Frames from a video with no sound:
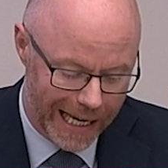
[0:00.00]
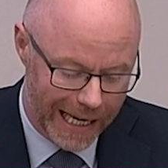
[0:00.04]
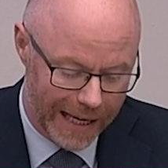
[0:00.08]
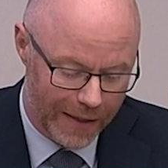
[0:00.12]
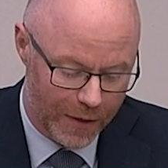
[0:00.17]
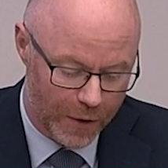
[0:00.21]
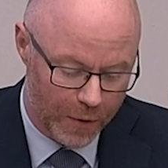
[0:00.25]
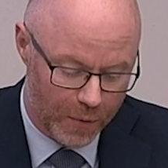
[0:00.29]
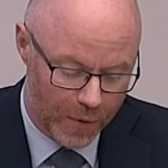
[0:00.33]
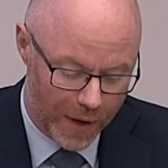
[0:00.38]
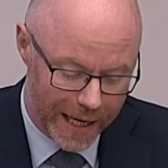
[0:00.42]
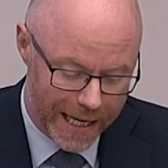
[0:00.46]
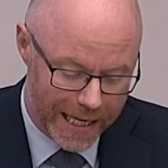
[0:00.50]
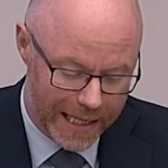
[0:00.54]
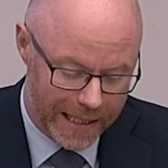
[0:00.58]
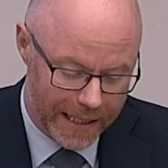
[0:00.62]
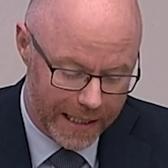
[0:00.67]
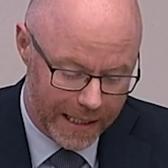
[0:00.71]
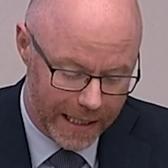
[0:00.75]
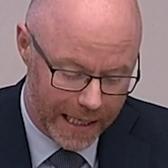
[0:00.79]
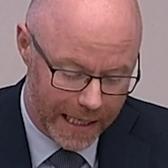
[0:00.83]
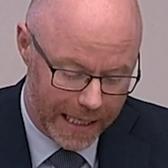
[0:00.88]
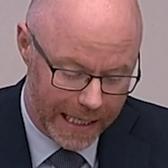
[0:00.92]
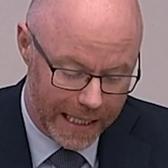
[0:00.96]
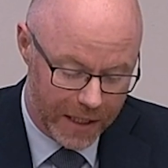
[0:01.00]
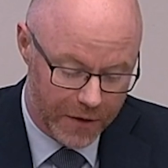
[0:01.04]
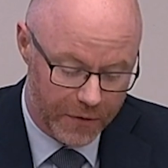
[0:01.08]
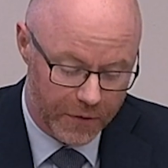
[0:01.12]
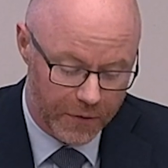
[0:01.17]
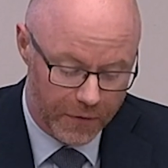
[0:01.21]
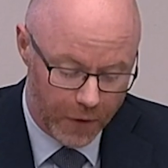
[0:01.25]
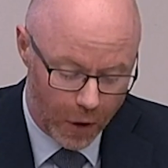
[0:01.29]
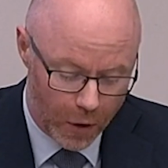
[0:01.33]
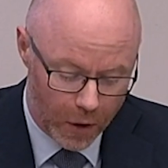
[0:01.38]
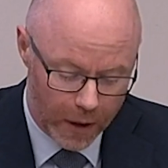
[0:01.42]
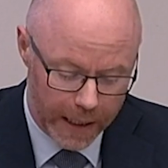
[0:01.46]
The rate is
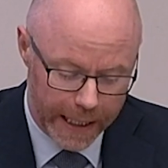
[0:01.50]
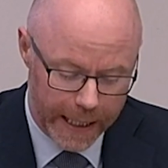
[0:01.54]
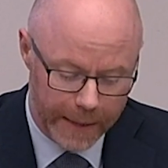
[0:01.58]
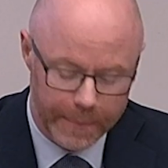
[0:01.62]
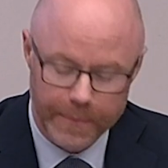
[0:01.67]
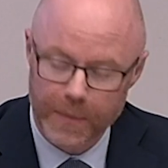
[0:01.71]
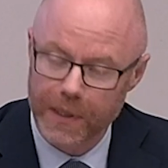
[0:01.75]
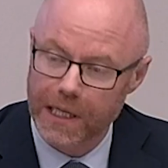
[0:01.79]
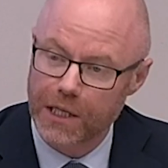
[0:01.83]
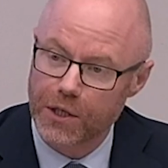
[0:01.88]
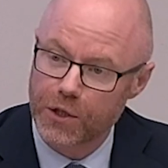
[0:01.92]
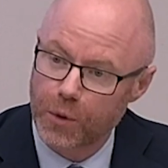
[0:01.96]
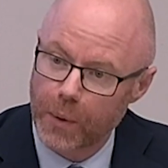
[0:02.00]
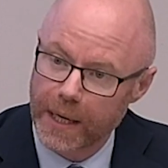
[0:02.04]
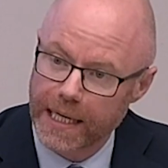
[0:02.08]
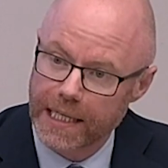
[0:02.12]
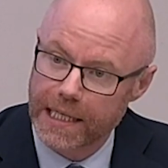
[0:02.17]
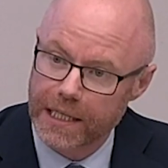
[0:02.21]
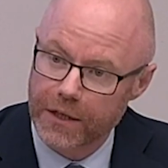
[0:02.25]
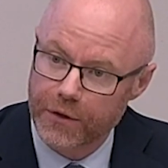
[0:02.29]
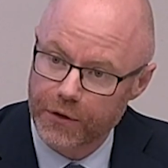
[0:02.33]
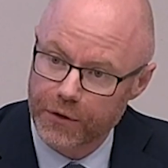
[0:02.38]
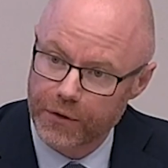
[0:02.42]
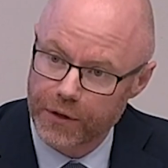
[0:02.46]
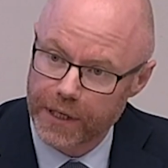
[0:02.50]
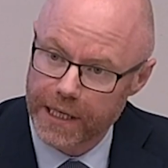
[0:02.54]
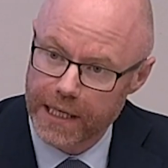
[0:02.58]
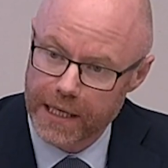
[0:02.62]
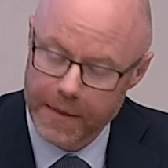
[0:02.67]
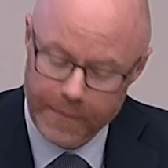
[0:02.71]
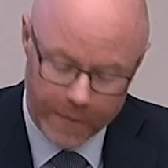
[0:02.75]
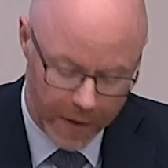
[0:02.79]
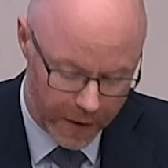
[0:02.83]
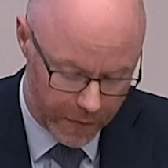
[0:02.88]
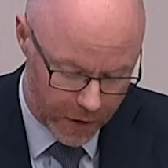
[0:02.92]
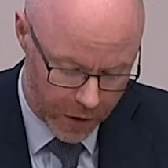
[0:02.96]
falling in 23
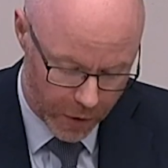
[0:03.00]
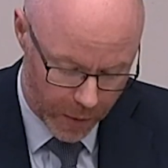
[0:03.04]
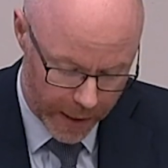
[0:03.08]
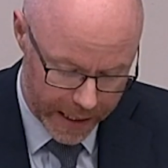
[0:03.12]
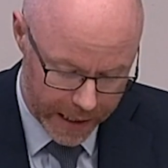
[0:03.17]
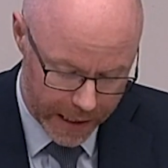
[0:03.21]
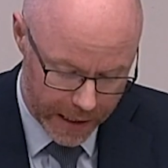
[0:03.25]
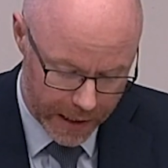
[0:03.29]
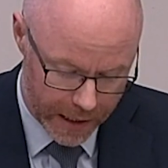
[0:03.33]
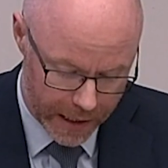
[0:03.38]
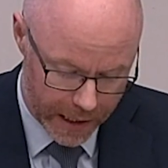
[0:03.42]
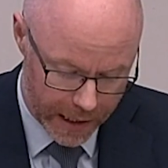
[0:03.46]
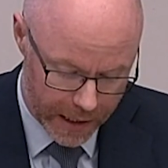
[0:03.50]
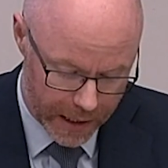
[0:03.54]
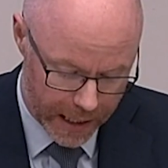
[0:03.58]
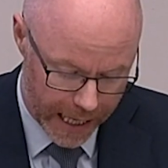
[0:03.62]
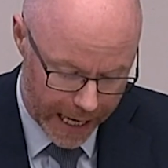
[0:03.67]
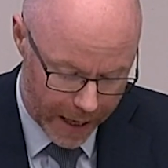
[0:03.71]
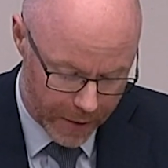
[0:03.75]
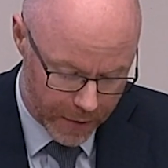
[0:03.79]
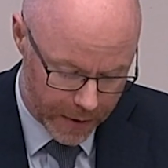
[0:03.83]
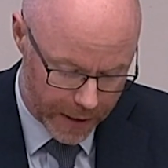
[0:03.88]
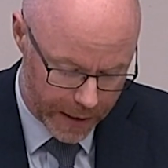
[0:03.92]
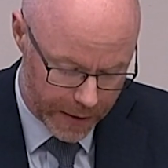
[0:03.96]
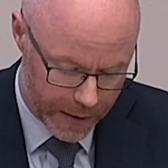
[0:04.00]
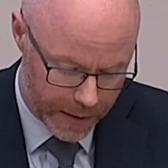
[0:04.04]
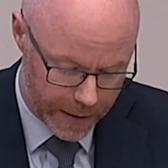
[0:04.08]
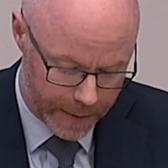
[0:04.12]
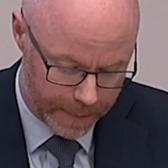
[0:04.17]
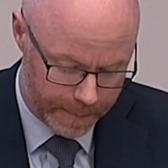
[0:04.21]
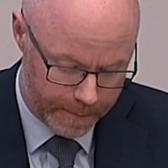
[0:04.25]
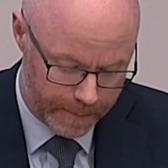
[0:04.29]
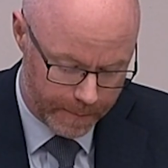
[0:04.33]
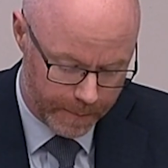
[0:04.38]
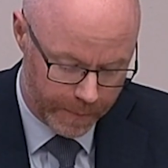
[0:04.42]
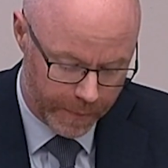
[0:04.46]
of the 26 counties.
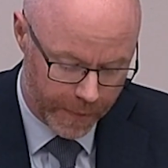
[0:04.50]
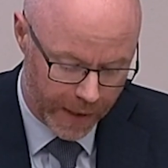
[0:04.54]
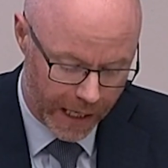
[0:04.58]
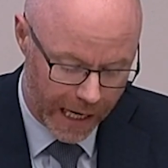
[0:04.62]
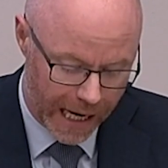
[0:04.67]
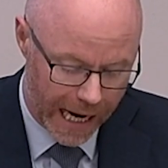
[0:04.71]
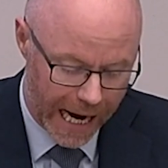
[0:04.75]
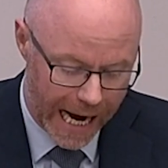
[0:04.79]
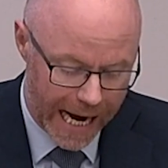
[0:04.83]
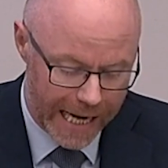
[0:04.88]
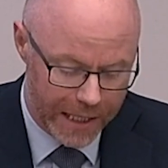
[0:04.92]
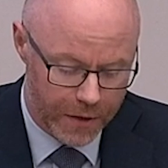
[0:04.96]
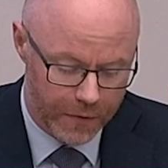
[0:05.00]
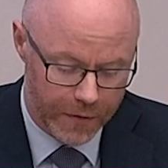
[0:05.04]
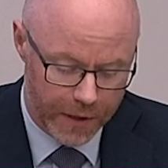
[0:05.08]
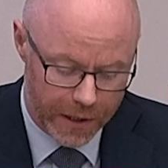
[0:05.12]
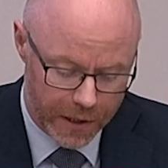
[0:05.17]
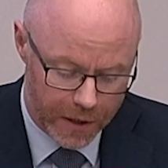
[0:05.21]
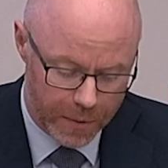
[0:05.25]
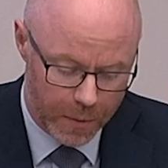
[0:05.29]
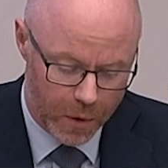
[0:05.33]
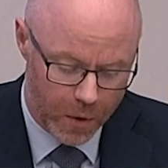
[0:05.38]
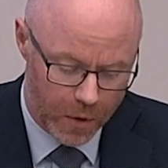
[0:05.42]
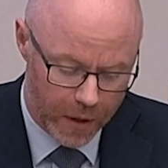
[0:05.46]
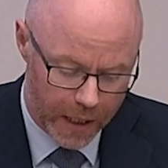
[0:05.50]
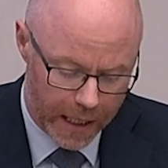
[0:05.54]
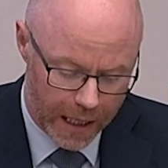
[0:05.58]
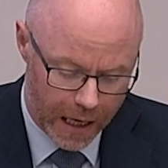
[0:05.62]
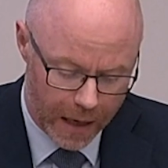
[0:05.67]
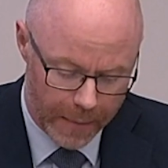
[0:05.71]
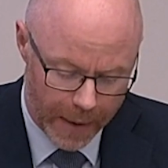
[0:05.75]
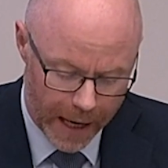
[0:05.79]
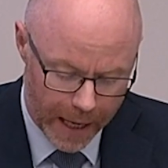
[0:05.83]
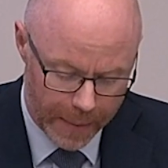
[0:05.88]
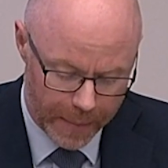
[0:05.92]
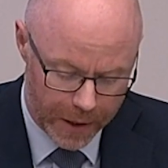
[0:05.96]
As of this morning, I'm
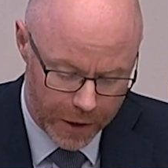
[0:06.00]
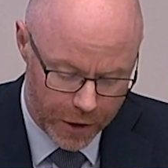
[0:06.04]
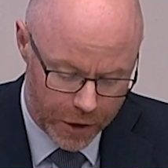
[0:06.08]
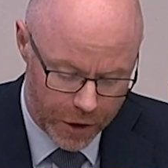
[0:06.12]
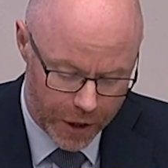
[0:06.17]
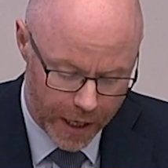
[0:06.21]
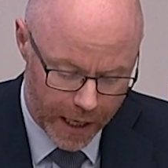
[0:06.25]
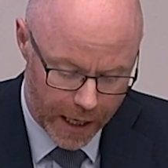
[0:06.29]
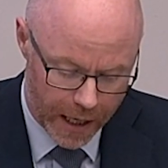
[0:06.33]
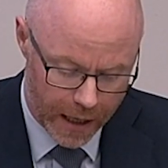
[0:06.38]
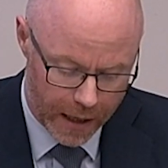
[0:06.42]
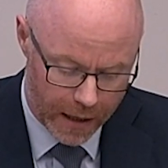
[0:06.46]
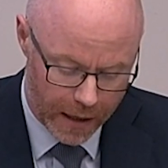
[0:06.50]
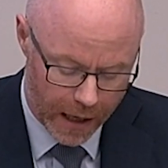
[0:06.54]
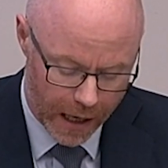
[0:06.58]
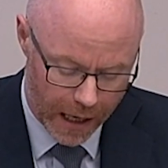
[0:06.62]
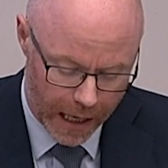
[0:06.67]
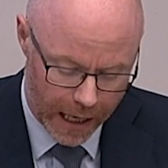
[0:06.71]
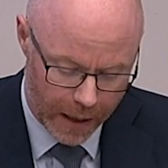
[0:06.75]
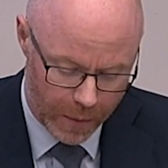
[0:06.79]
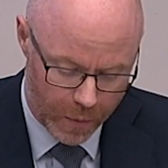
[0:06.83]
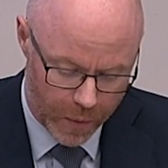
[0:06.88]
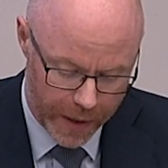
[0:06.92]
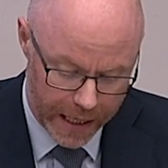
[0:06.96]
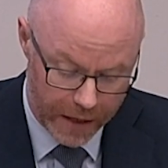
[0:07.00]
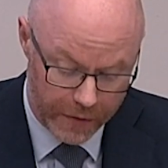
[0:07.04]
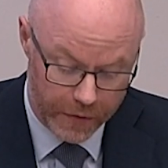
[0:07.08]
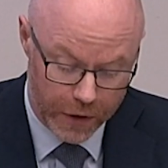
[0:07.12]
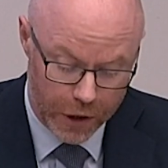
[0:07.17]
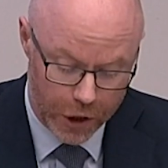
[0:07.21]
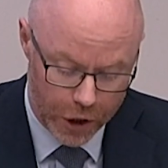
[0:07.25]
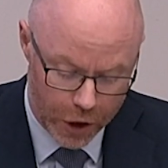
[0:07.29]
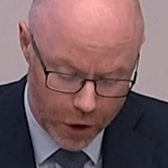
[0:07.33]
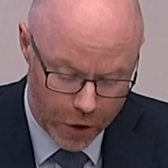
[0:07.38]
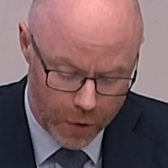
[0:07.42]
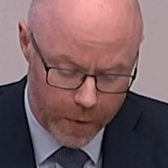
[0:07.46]
happy to share uh, we have
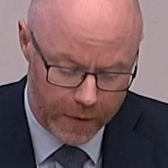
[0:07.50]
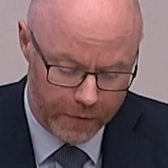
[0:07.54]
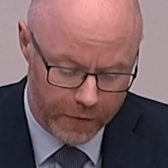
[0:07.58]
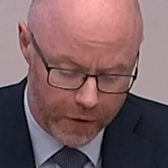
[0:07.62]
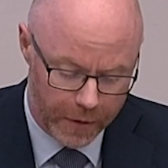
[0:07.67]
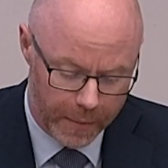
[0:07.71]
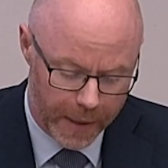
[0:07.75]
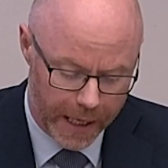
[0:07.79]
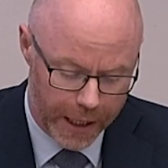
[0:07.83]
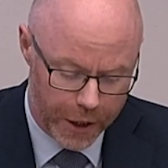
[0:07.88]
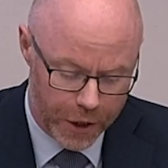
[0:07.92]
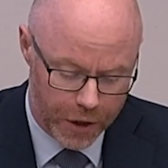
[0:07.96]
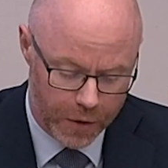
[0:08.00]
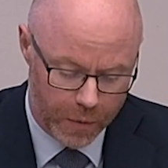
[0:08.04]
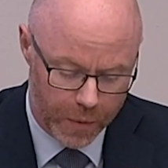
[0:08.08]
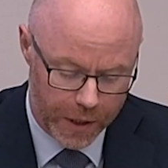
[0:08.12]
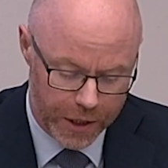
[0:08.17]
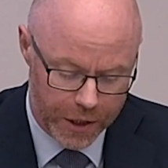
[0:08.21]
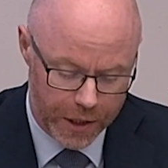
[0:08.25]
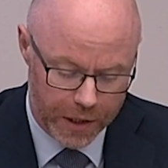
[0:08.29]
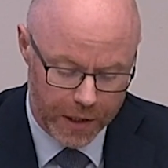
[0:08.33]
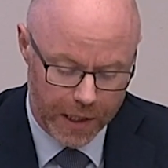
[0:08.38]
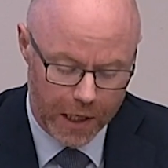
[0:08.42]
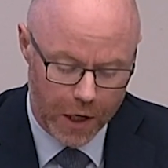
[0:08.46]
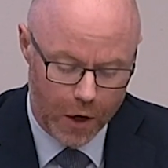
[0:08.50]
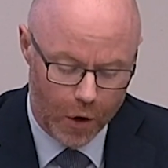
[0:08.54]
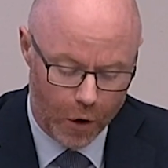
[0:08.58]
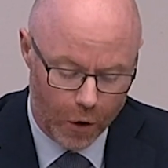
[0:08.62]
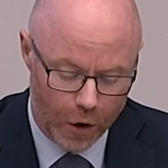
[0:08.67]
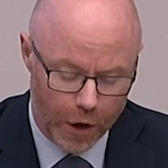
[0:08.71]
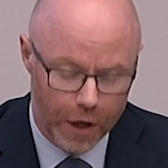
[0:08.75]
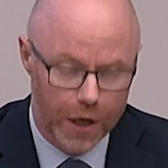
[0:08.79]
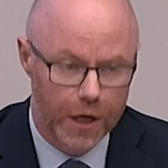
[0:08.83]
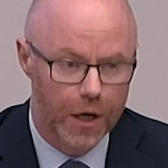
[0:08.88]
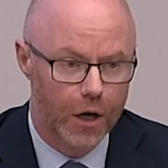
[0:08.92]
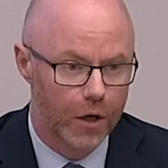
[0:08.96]
new information, which is the
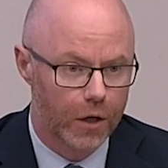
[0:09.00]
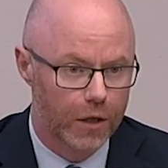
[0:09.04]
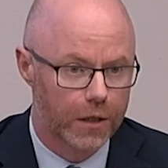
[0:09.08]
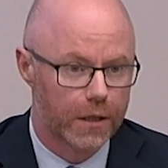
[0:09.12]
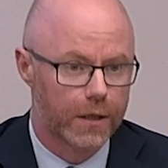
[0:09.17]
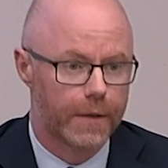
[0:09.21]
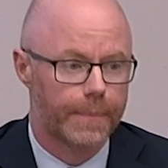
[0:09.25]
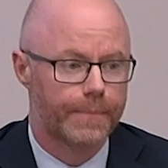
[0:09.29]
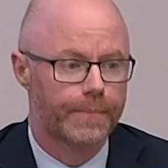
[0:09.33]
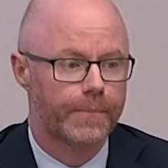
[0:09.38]
R naught.